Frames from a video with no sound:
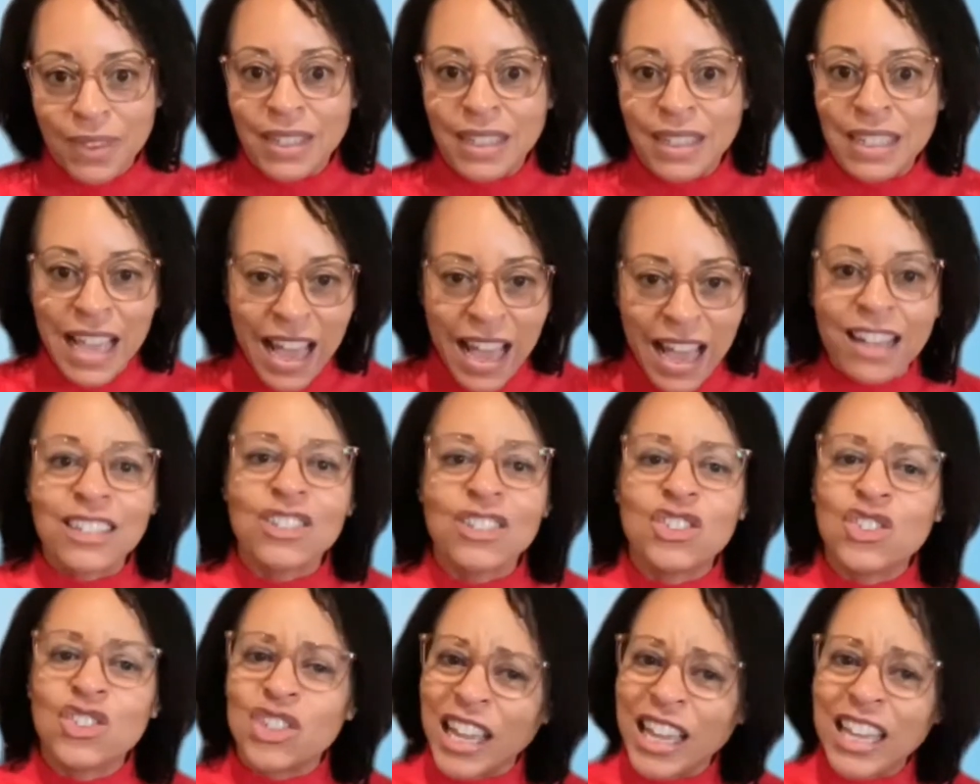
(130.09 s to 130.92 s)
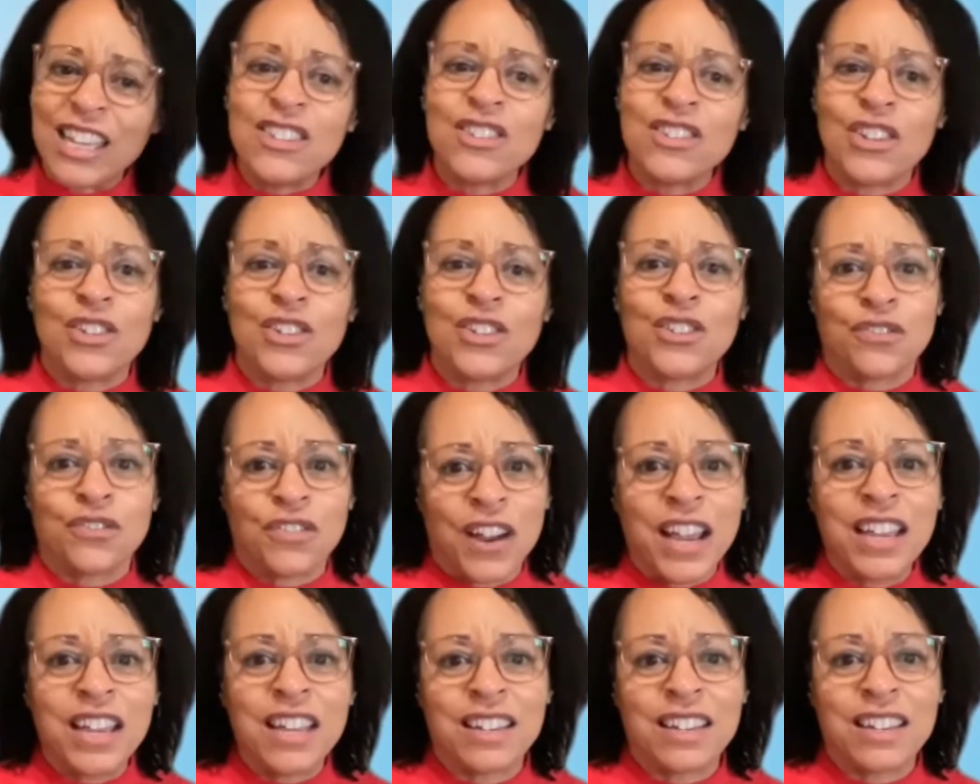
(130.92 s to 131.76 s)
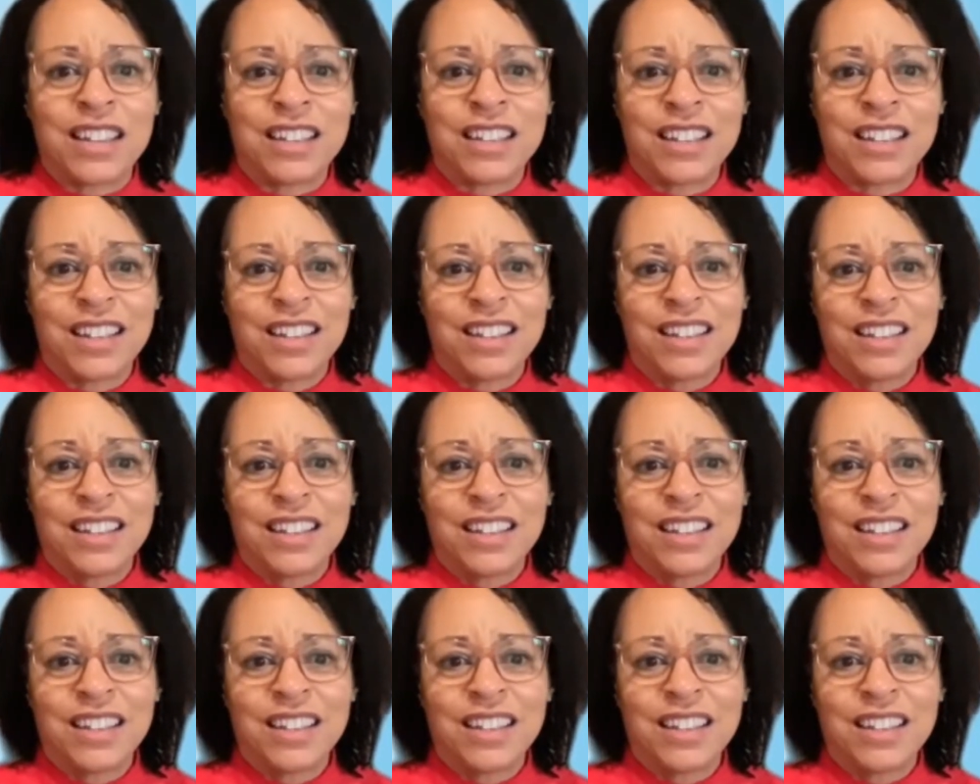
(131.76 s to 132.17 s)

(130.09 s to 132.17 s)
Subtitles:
Yeah, change is frightening.